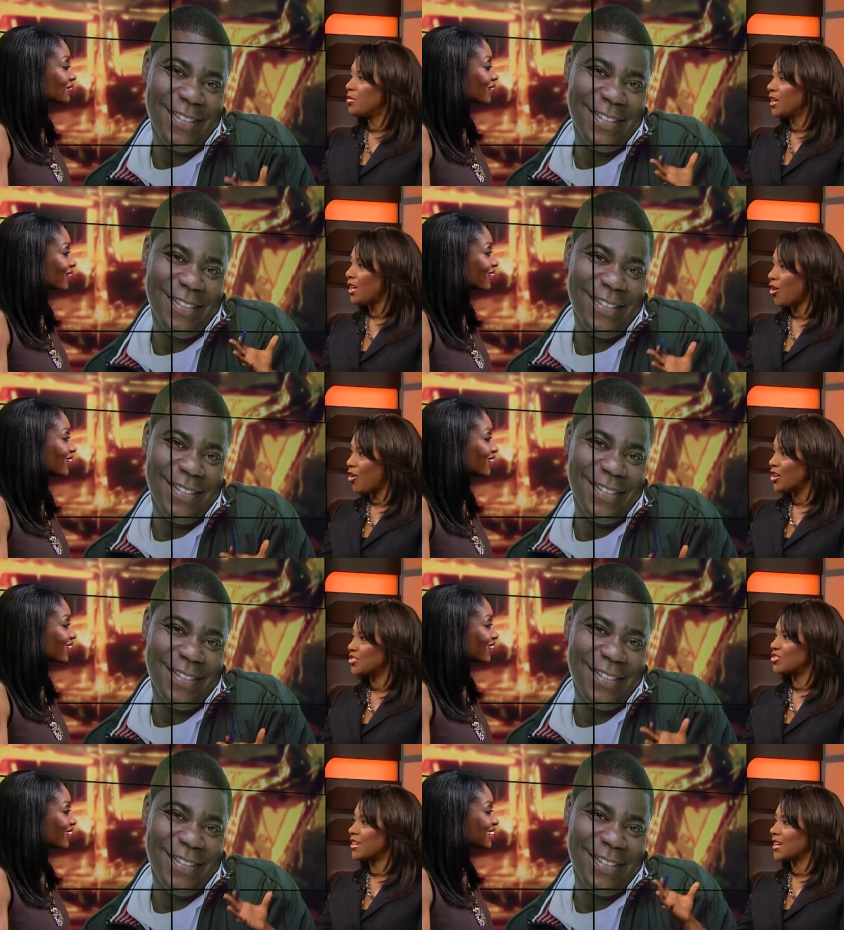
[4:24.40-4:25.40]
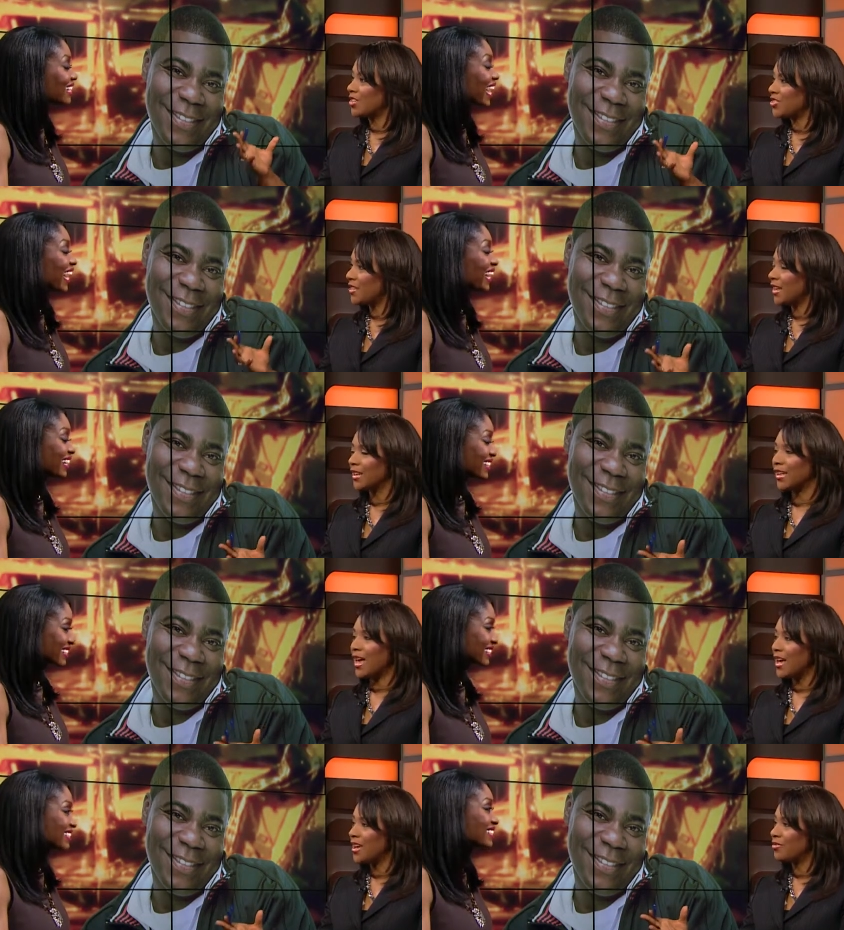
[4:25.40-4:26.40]
Speaker 1: being on stage yeah. in that
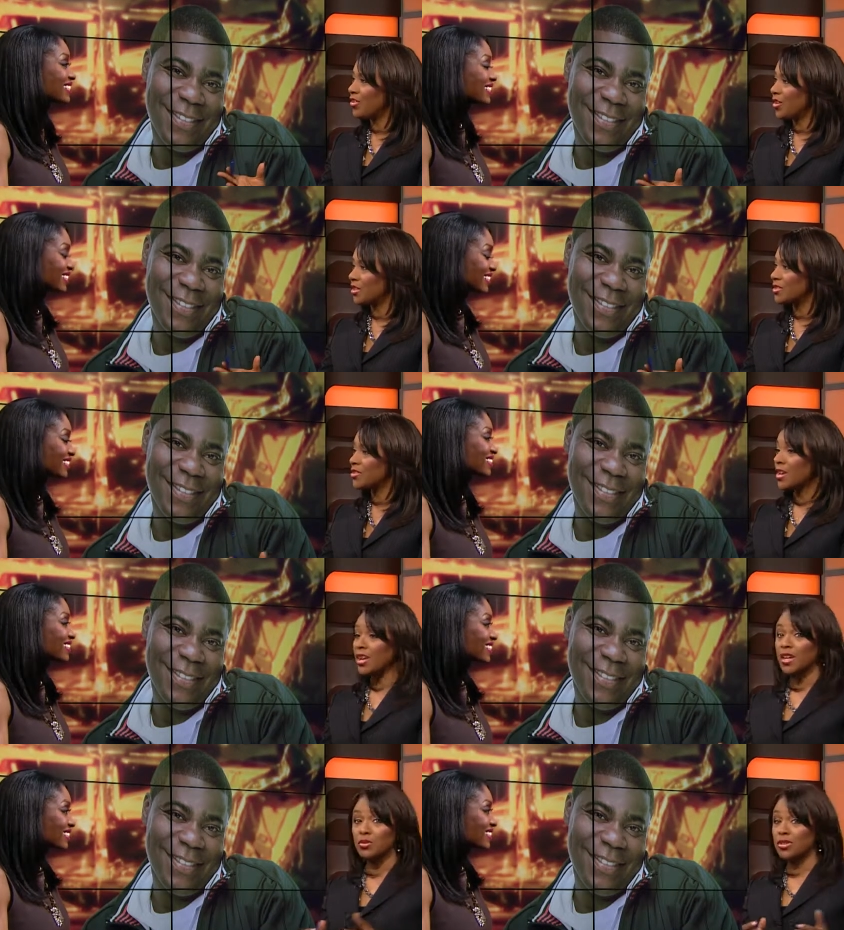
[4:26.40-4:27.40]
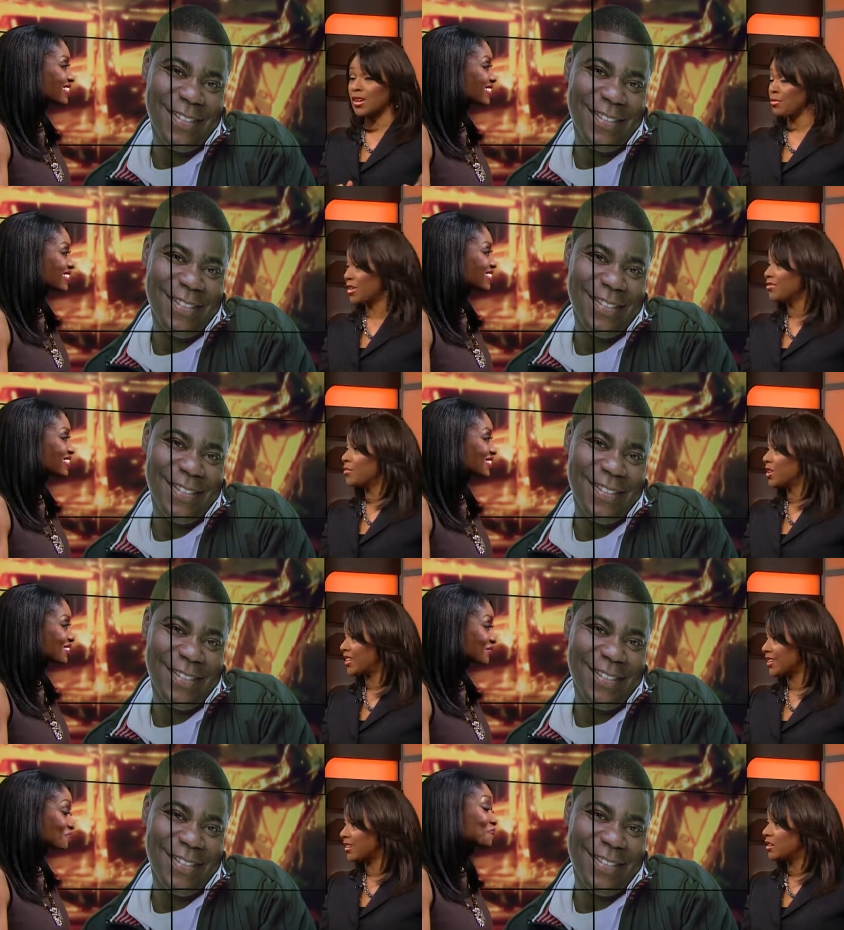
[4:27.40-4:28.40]
live audience. He was coming from a
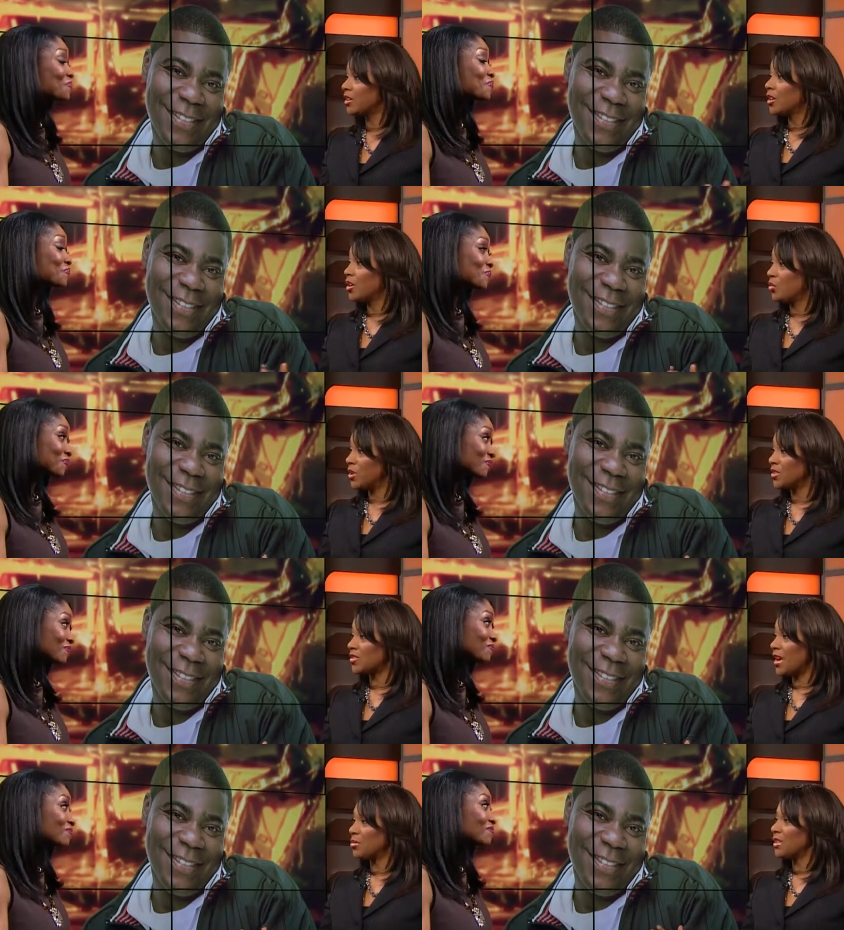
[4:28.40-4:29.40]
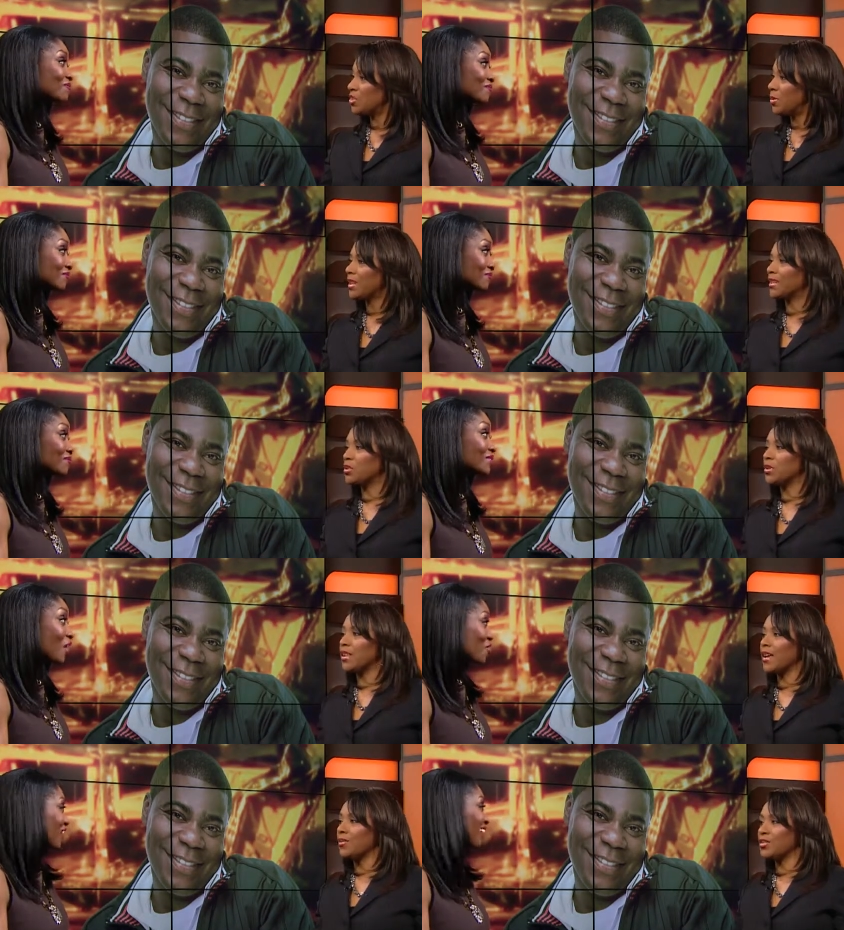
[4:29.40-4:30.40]
gig mm -hmm. when this happened. Let's play a little bit of
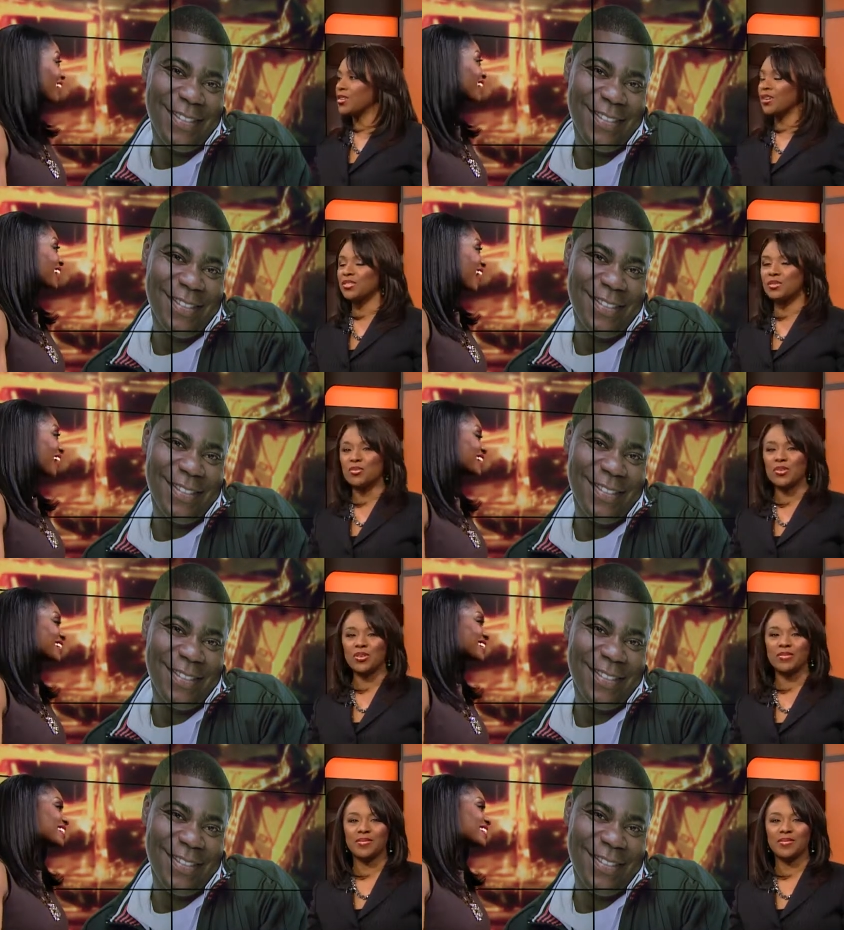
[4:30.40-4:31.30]
All that. Right. We'll talk some yeah. more